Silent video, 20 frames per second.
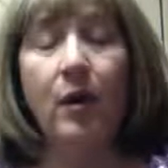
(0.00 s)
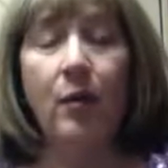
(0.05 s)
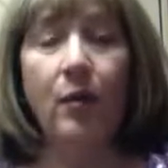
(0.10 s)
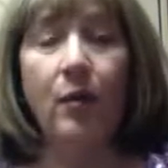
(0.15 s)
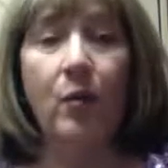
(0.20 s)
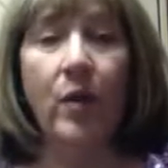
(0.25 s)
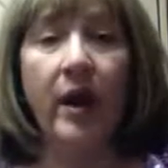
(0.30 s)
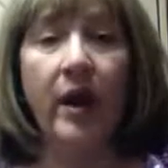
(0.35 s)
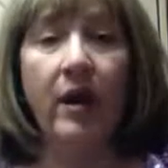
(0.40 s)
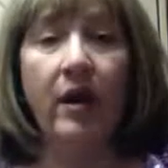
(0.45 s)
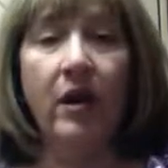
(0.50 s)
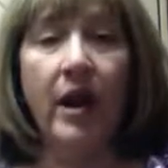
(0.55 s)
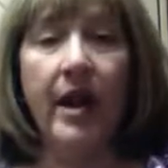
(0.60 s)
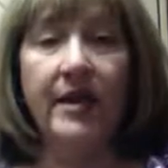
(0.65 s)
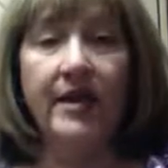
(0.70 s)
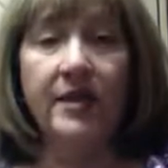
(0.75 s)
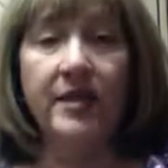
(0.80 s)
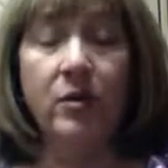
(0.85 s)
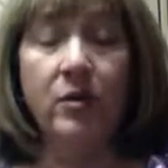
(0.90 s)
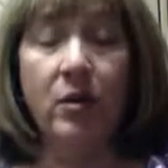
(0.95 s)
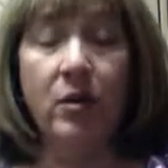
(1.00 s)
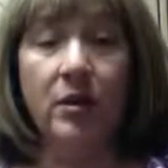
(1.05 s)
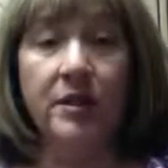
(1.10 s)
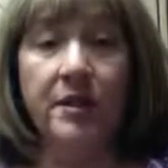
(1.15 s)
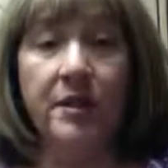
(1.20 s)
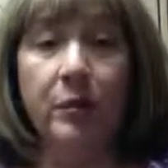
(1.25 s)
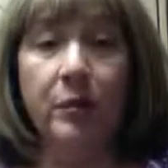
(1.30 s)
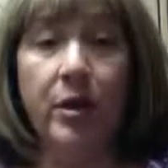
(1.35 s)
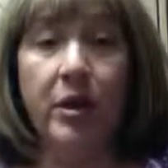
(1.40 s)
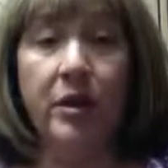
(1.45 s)
where I sold
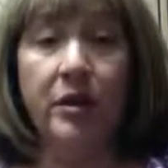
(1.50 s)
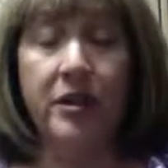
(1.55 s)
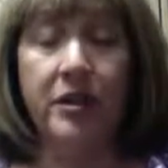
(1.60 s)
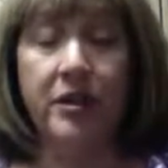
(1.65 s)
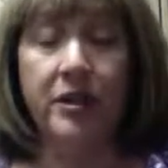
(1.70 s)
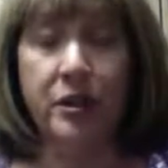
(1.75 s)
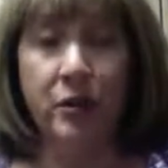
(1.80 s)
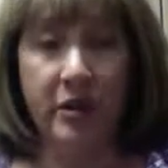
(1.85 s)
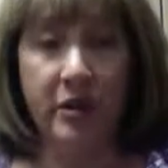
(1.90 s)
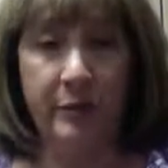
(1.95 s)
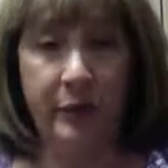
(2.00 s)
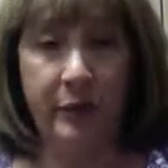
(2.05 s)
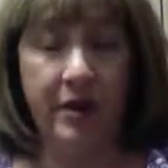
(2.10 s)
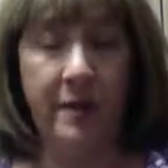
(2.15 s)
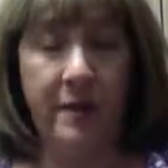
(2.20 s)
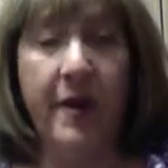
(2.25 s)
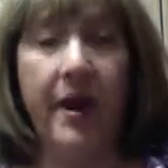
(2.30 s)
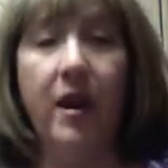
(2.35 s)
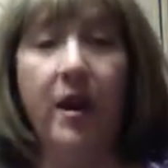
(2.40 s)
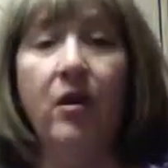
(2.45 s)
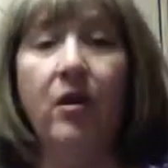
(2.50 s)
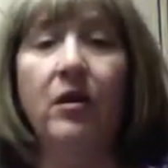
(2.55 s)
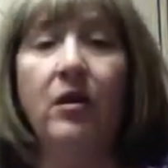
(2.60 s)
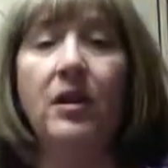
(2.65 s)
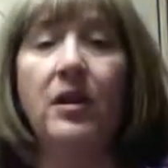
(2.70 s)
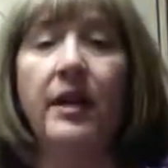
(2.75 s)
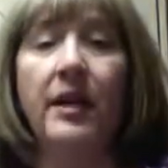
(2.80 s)
embroidered and screen print apparel